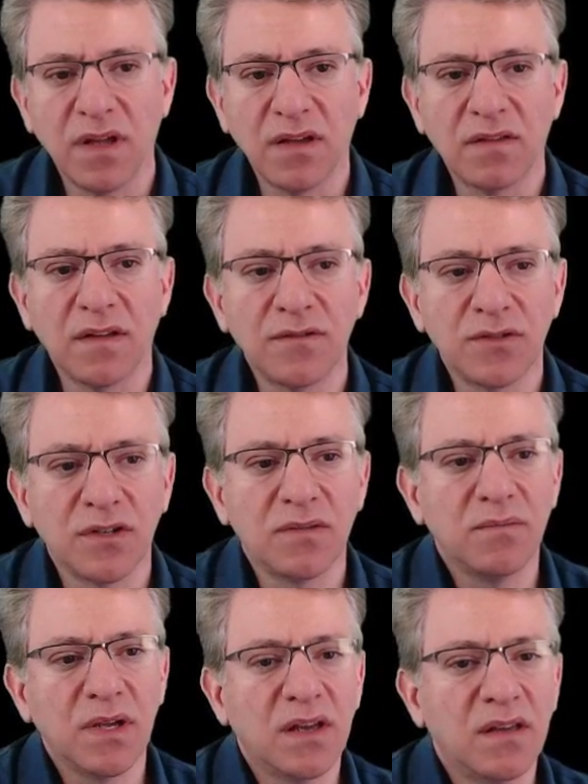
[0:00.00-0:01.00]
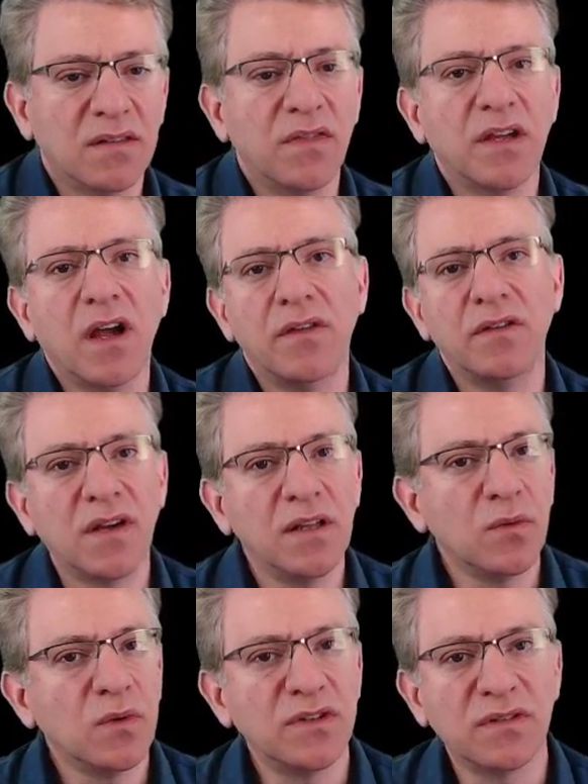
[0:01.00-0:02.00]
extension, because then the other
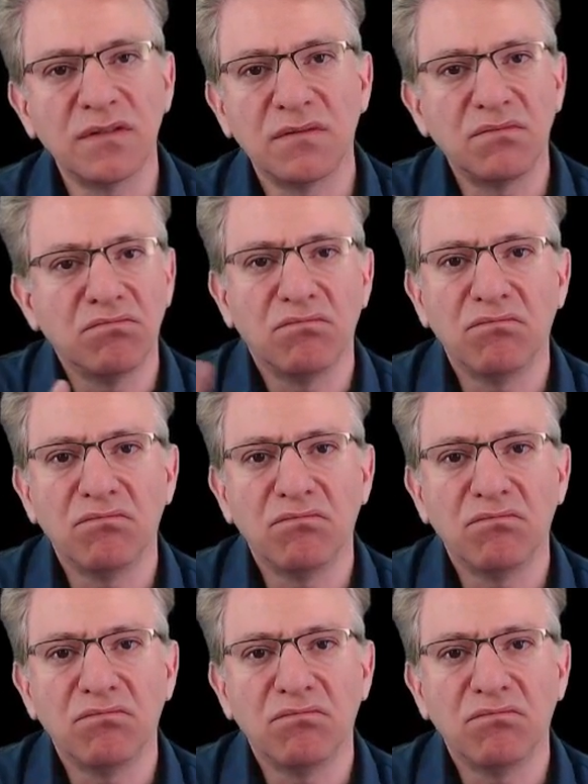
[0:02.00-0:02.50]
side will just